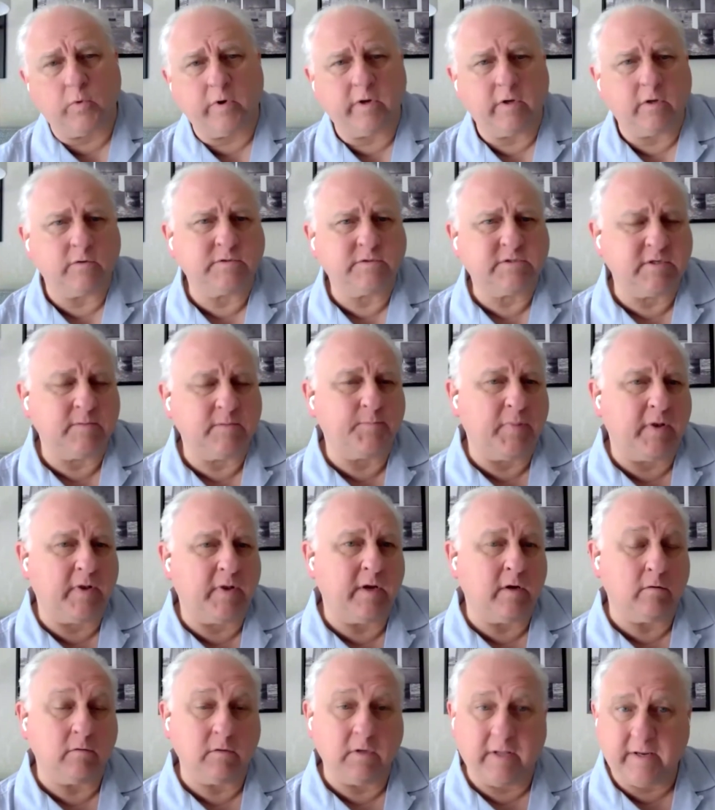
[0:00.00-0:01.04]
where you
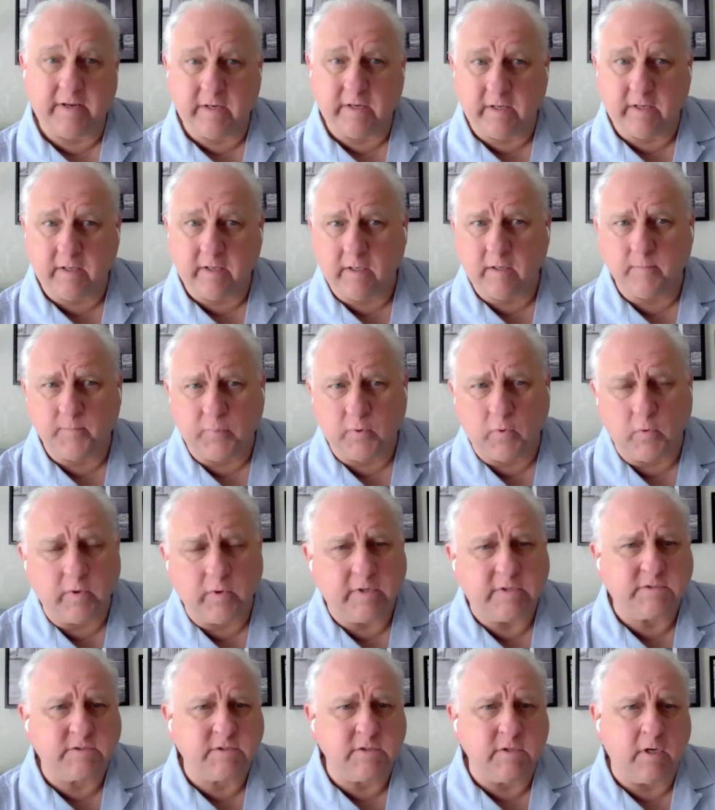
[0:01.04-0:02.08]
simply are letting
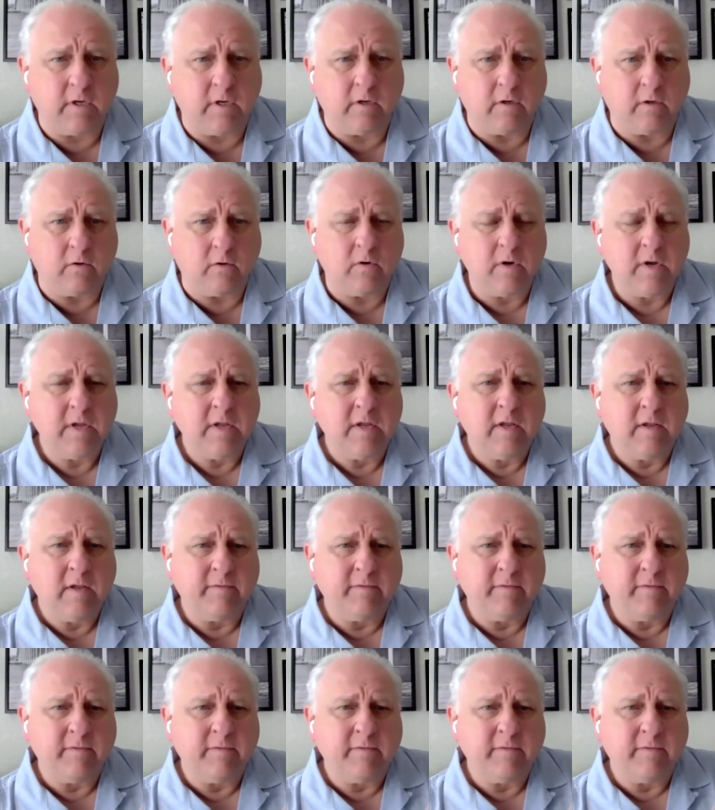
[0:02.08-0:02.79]
employees know